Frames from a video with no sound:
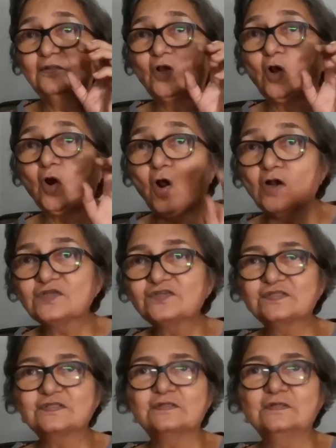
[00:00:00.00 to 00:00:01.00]

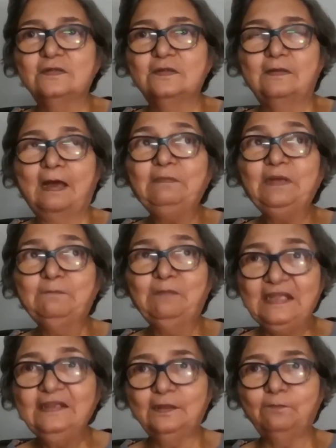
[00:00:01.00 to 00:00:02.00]
Clots, I mean,
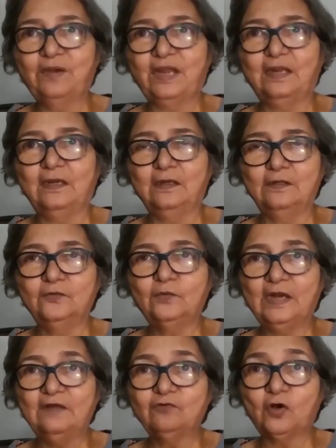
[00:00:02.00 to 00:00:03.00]
in the brain, you
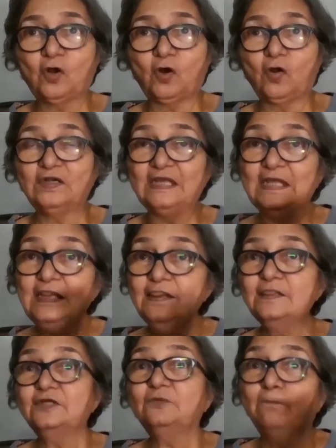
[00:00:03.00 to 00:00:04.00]
can have a clot in
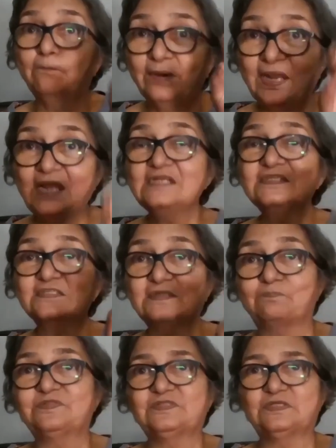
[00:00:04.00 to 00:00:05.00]
the brain
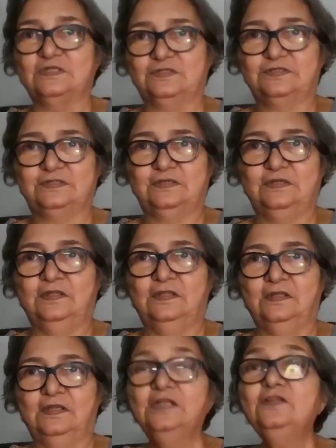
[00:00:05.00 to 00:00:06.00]
substance,
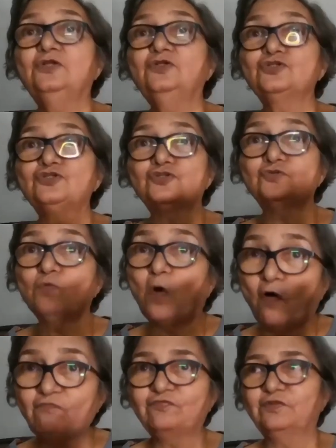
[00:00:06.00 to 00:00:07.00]
in the tissue
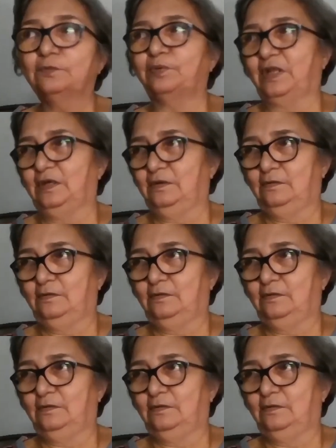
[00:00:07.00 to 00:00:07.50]
of the brain.